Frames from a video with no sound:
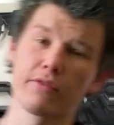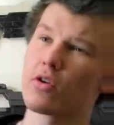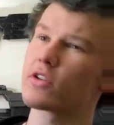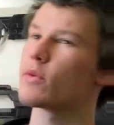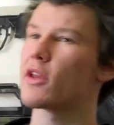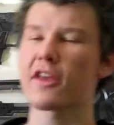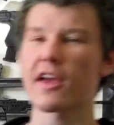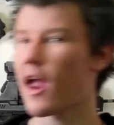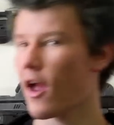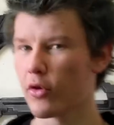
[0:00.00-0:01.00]
And of course, when you
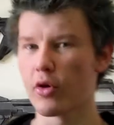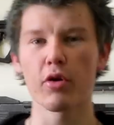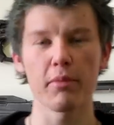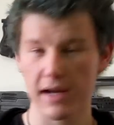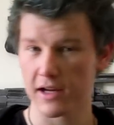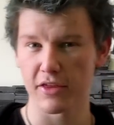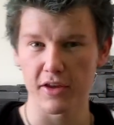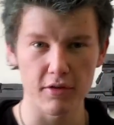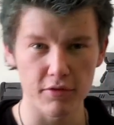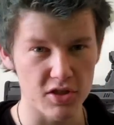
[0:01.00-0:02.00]
think Halo, you automatically
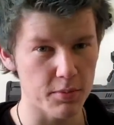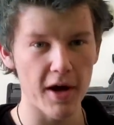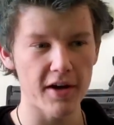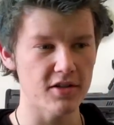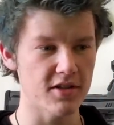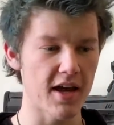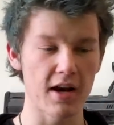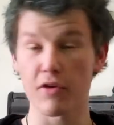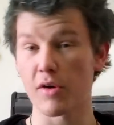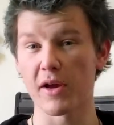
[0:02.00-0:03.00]
think of the Spartans,
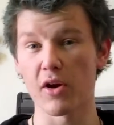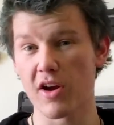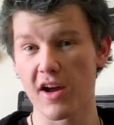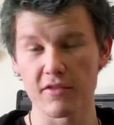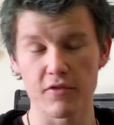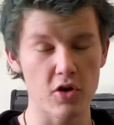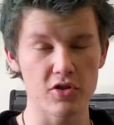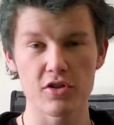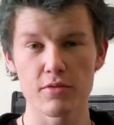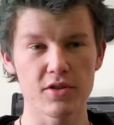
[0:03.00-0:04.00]
and I've got my own kind of
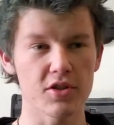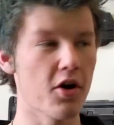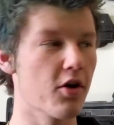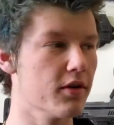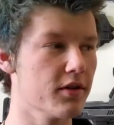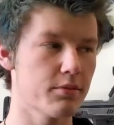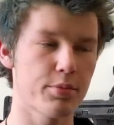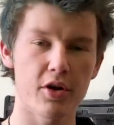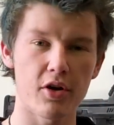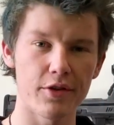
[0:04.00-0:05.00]
costume, so
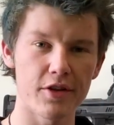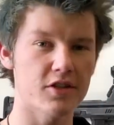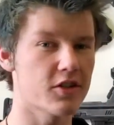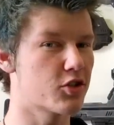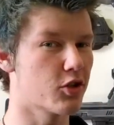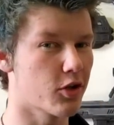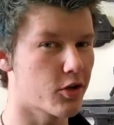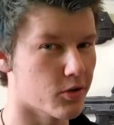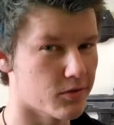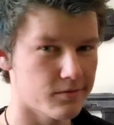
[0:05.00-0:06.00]
put it on this and it should look
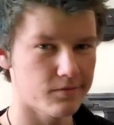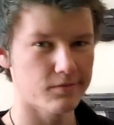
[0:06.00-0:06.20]
cool.